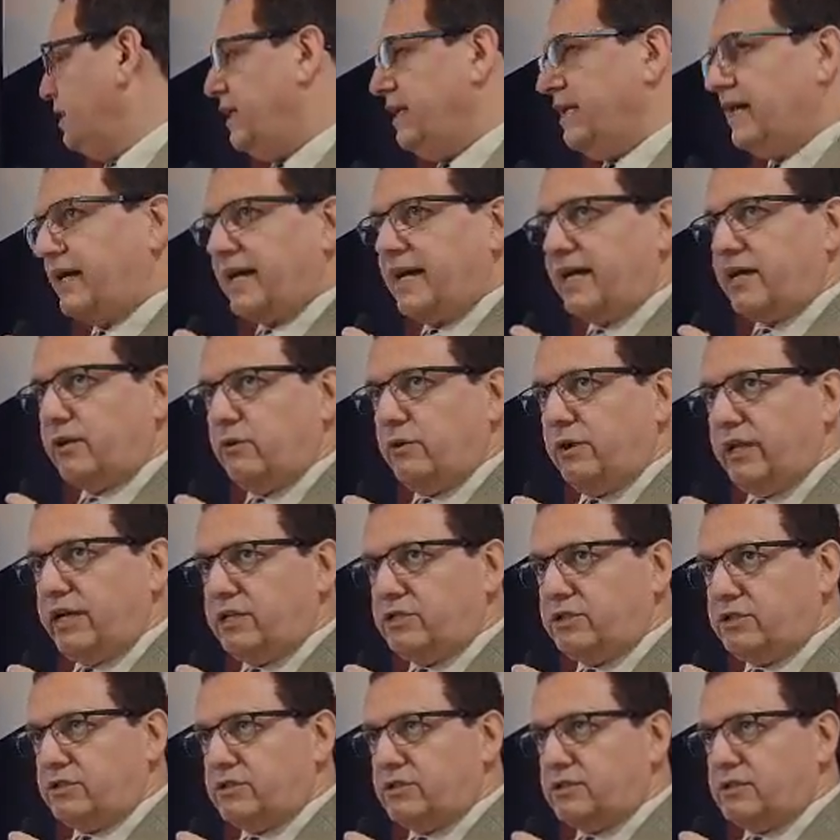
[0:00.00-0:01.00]
iliac
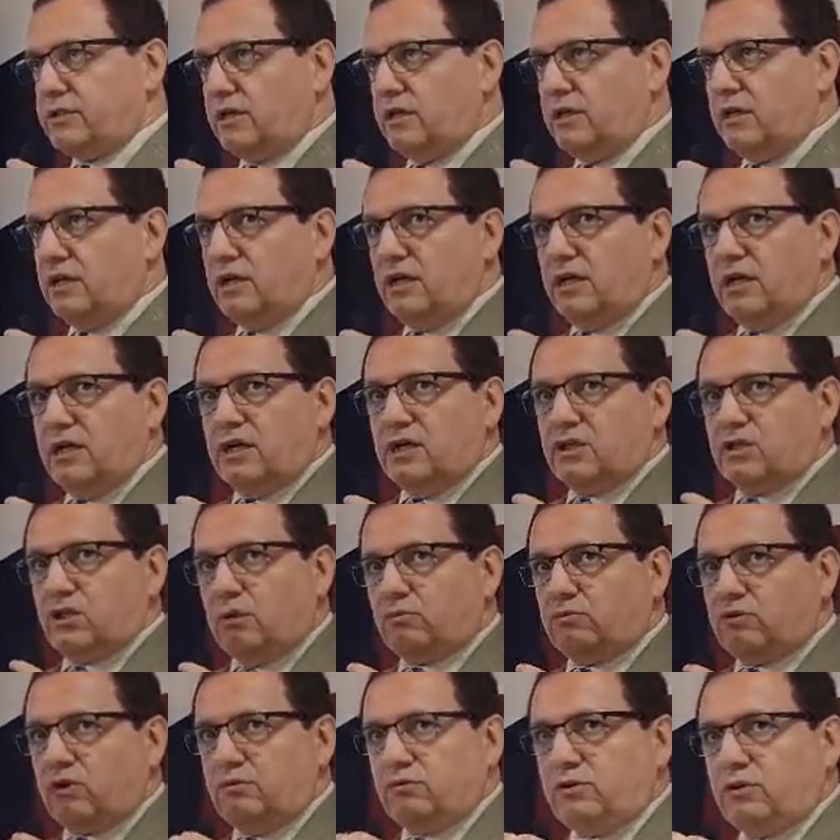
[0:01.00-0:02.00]
angulations. So
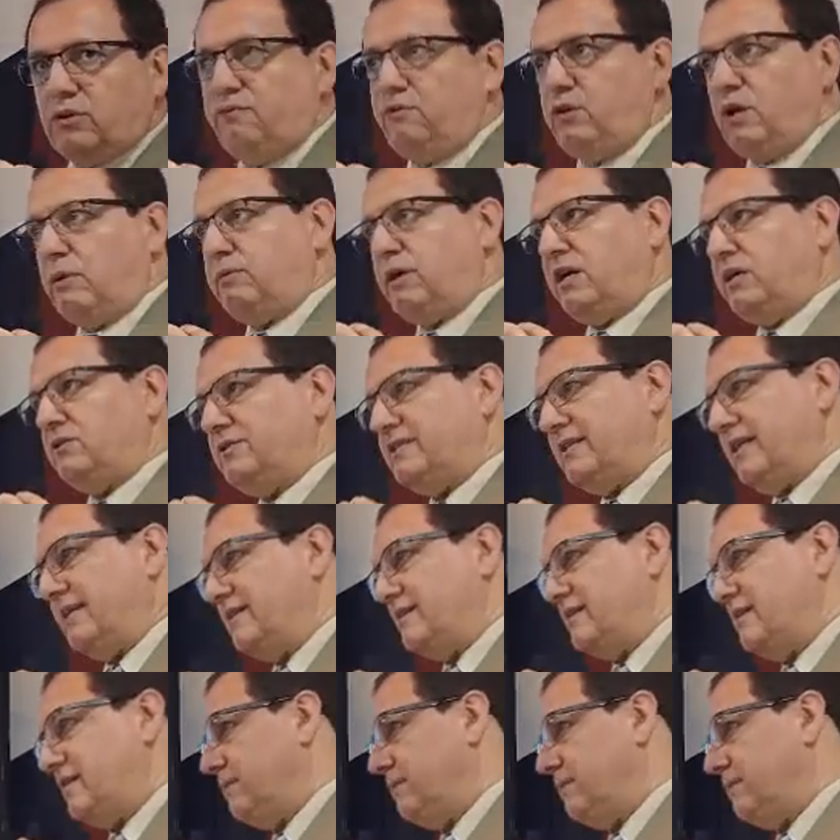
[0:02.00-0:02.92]
I'm going to give you about 10